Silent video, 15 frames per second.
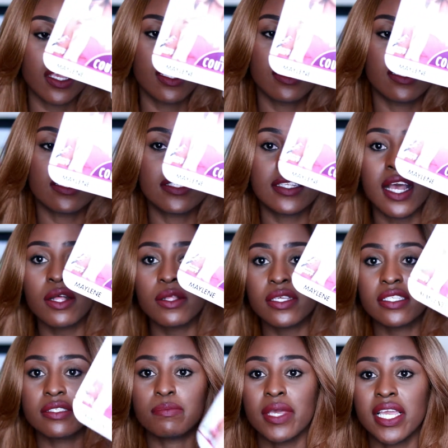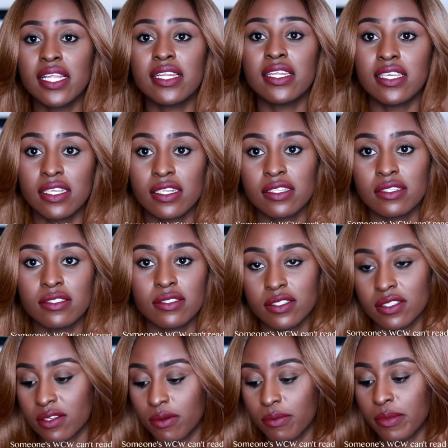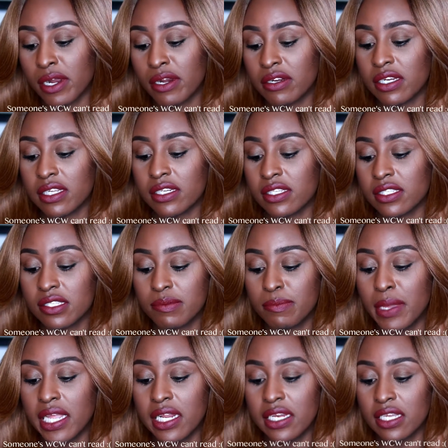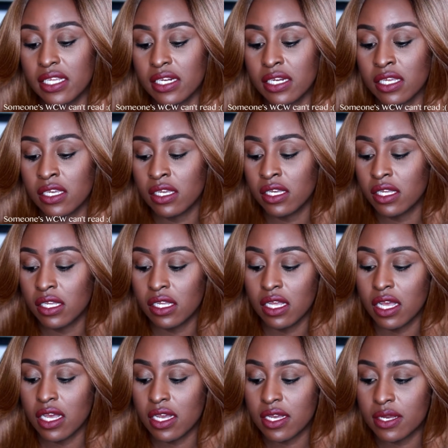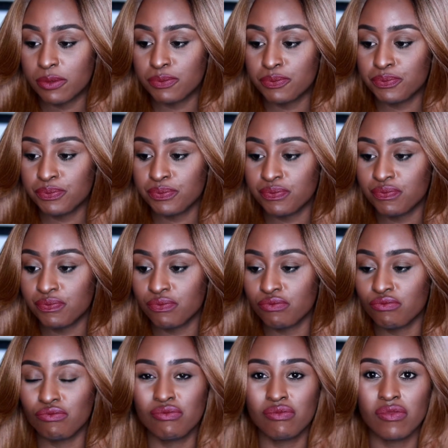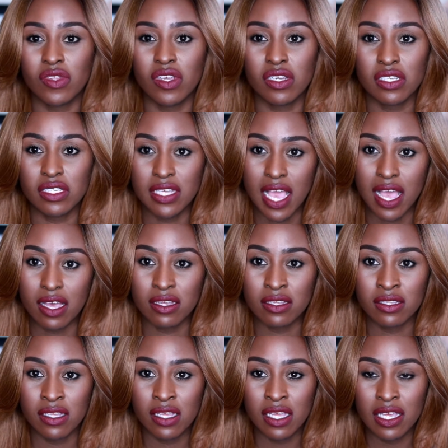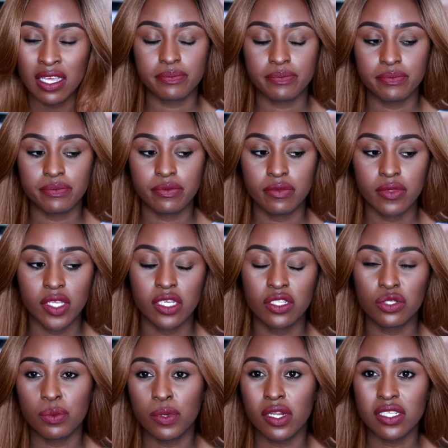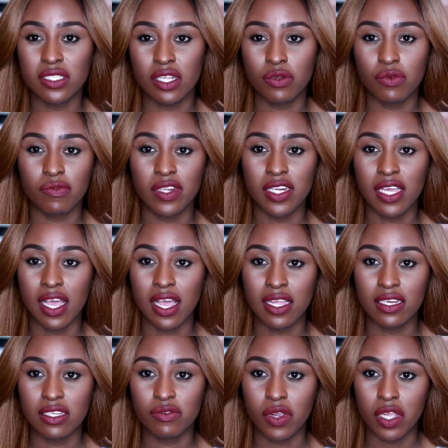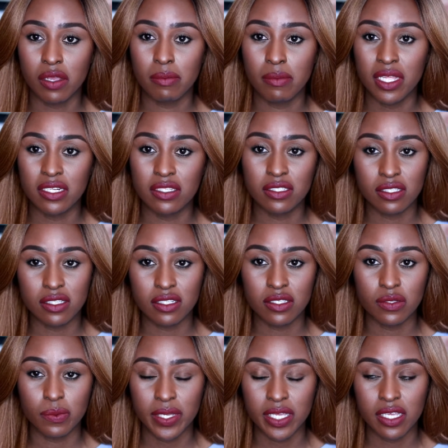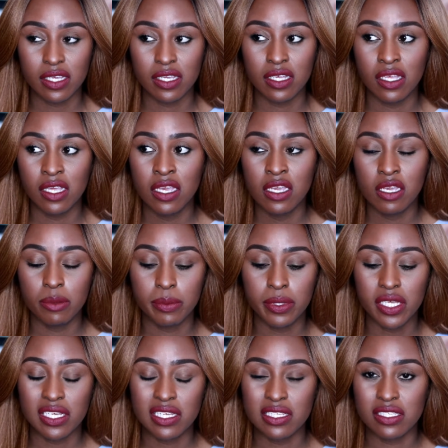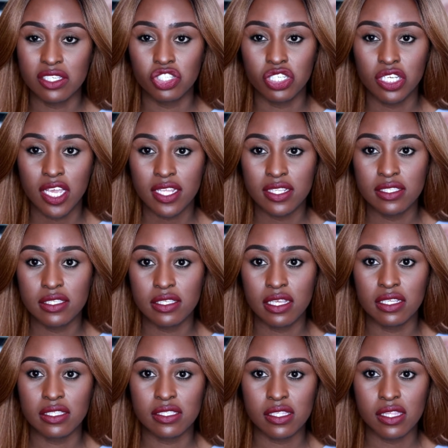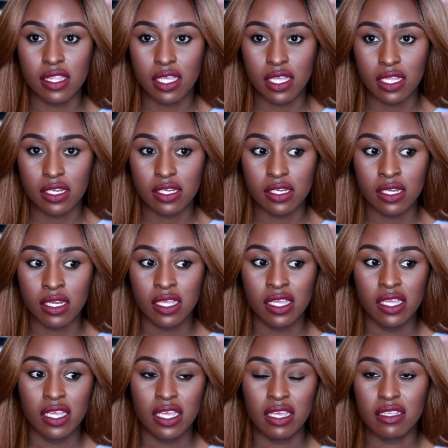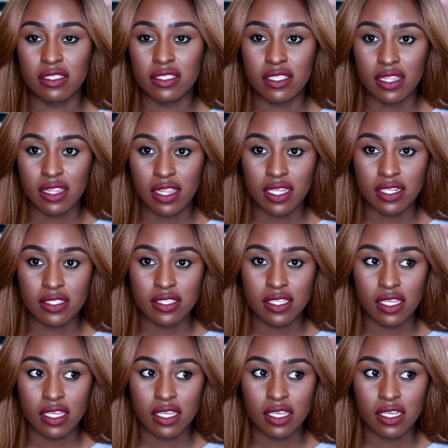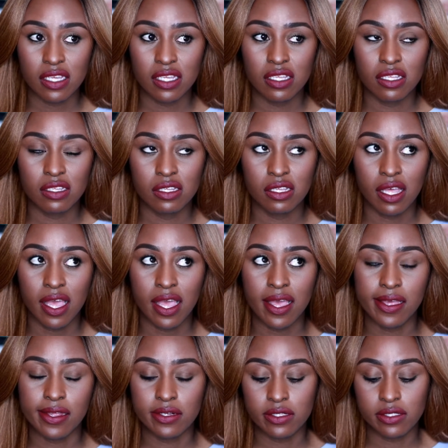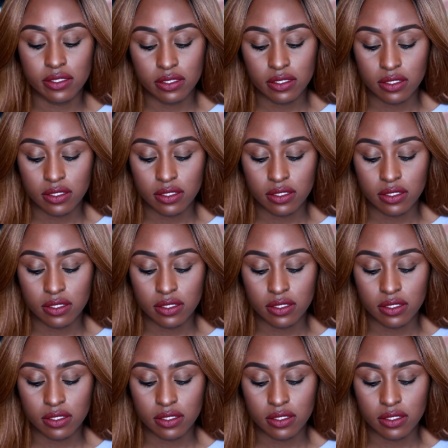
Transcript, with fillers: The style is Maylene. It's not Marilyn. It's Maylene. Um, yeah. To be honest, I don't really highly recommend this wig because it sheds, it's thin, it's synthetic, and